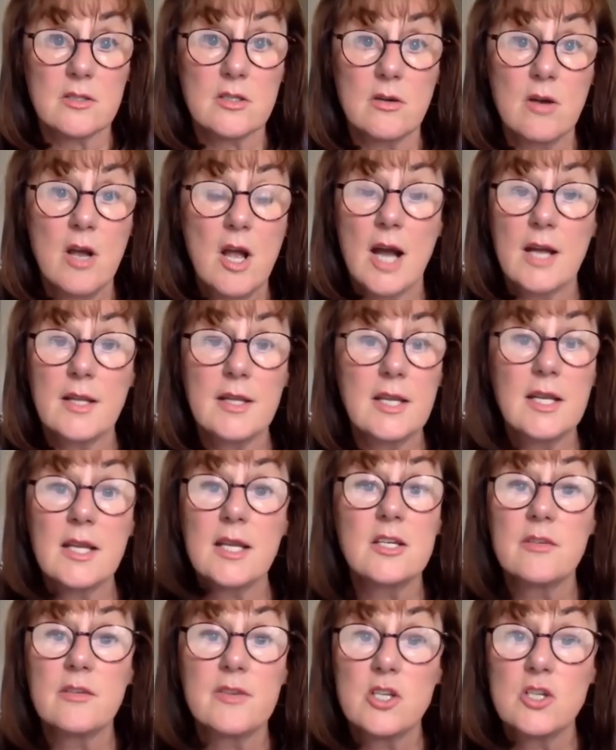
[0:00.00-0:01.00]
So I think
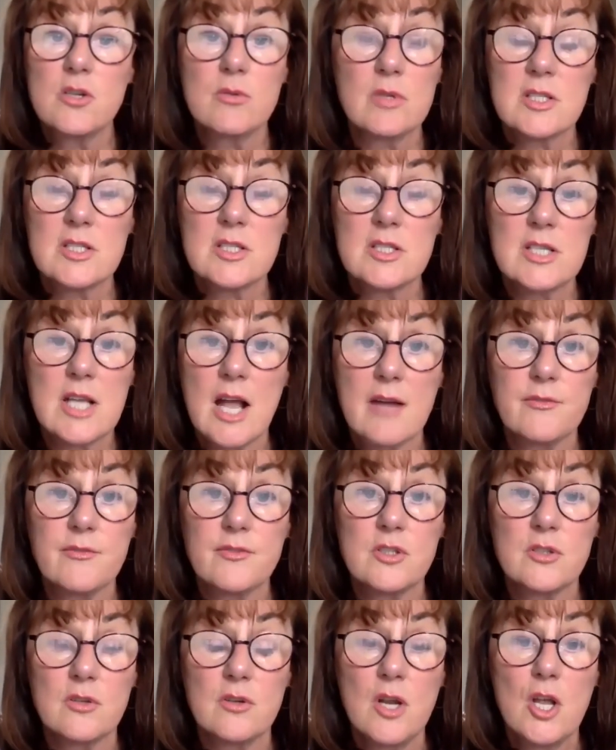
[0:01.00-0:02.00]
individuals
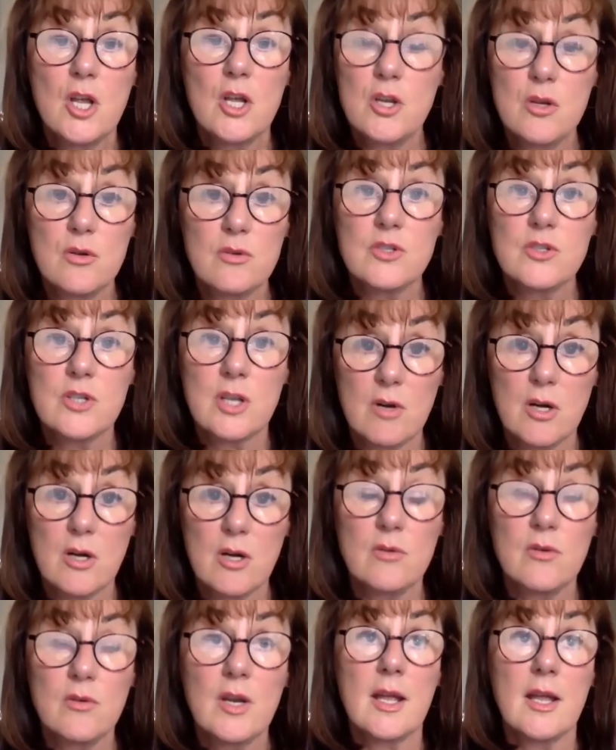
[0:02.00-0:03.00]
have to use their
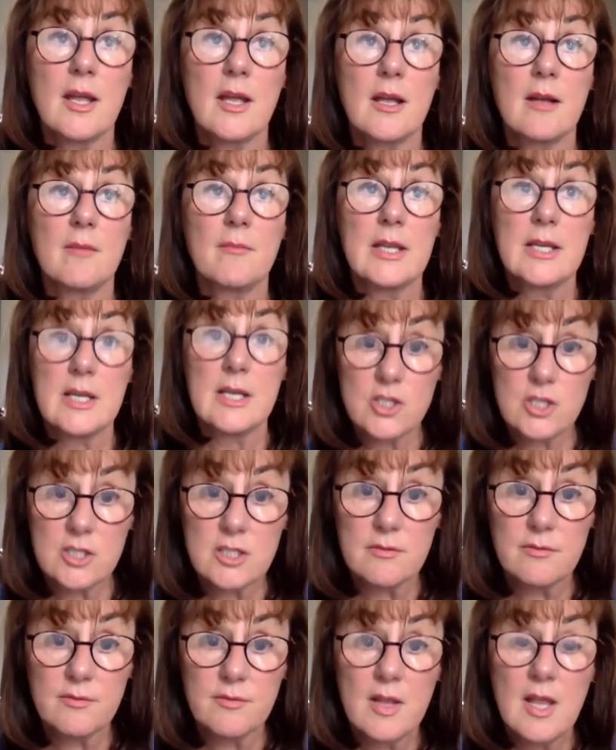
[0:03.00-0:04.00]
own
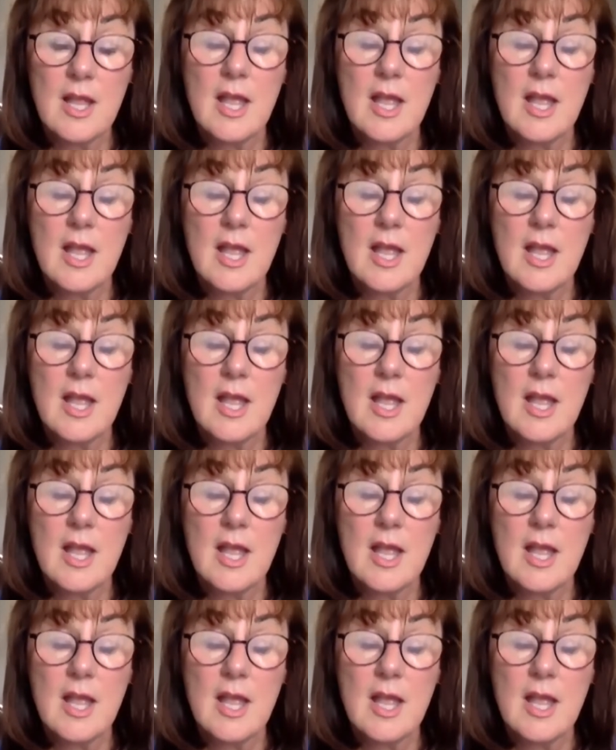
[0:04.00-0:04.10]
initiative